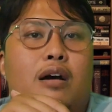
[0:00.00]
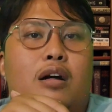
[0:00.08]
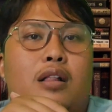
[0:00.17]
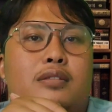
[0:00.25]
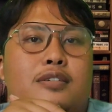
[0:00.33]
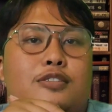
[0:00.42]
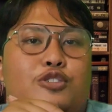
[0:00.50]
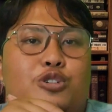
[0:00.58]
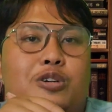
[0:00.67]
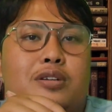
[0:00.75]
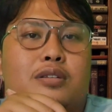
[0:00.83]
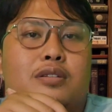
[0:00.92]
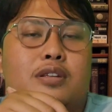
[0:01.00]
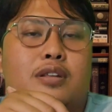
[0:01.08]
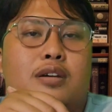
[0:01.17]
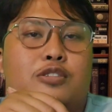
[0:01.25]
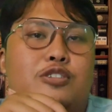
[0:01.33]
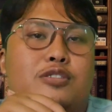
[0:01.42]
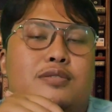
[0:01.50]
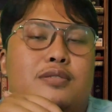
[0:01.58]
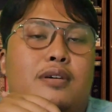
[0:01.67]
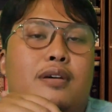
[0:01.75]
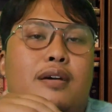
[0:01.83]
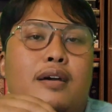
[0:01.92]
Health insurance deductions.
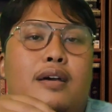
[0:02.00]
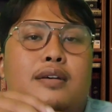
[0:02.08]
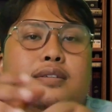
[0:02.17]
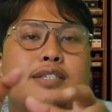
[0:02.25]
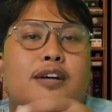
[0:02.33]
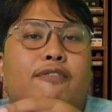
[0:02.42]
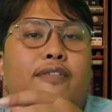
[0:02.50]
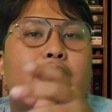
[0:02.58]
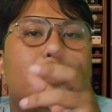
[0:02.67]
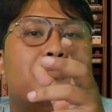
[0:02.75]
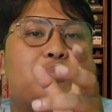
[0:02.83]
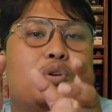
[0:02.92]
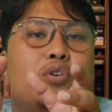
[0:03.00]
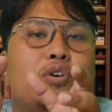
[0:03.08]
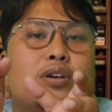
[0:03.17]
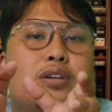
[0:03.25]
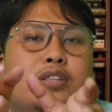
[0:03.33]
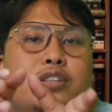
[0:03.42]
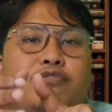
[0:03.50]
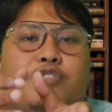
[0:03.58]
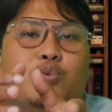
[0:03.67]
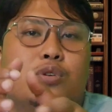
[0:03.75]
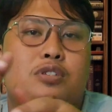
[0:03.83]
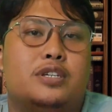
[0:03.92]
Self-employed
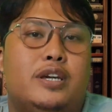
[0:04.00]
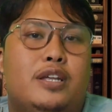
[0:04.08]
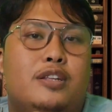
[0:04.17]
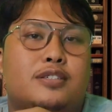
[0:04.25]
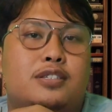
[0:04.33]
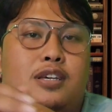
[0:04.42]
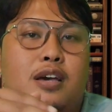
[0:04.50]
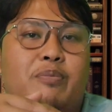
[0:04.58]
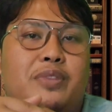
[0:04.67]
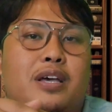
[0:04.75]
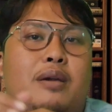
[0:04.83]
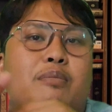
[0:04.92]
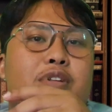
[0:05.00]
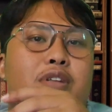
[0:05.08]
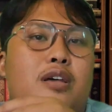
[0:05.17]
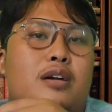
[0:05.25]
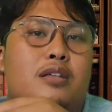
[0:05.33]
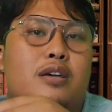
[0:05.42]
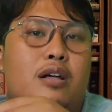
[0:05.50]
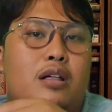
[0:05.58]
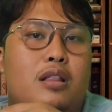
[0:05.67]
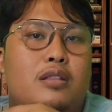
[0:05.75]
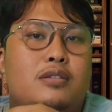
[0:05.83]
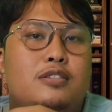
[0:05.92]
individuals can sometimes deduct
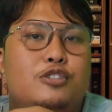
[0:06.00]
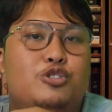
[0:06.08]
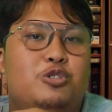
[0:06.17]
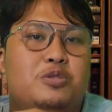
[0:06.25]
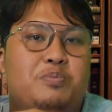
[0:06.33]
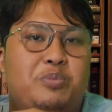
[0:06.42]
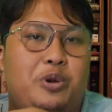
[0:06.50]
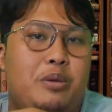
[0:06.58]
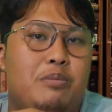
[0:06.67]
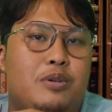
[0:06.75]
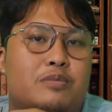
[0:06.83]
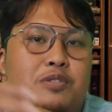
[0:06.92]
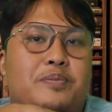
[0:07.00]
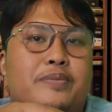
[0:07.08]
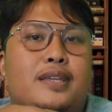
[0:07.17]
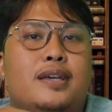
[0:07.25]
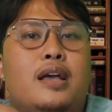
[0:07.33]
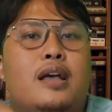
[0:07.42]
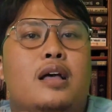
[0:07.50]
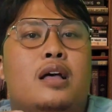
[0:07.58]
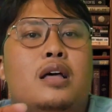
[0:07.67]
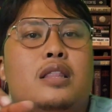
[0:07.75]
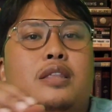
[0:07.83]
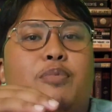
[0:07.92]
health insurance premiums.
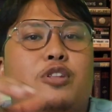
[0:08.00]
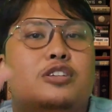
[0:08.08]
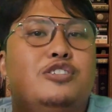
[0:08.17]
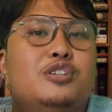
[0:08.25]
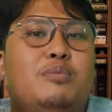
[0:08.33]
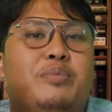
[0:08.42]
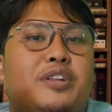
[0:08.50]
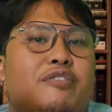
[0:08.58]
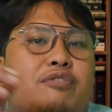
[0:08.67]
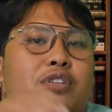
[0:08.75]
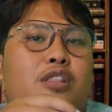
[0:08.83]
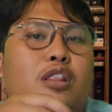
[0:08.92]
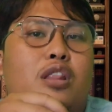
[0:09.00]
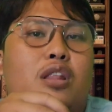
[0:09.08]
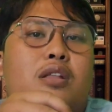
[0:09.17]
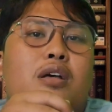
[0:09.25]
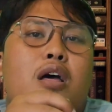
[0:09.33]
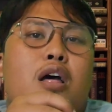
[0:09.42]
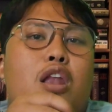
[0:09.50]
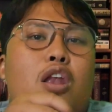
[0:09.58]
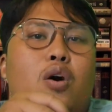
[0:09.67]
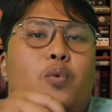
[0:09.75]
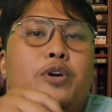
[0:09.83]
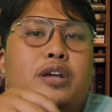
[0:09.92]
The potential benefit,
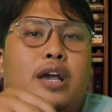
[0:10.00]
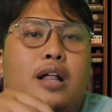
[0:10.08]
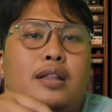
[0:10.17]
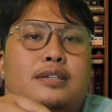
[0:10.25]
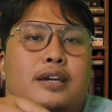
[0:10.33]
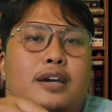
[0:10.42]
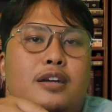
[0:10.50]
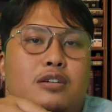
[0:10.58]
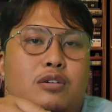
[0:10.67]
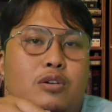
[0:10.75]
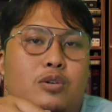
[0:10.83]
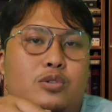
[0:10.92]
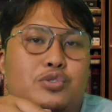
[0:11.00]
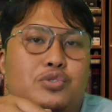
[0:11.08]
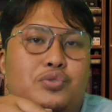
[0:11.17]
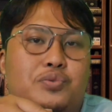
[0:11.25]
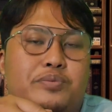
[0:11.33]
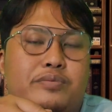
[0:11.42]
lower healthcare costs,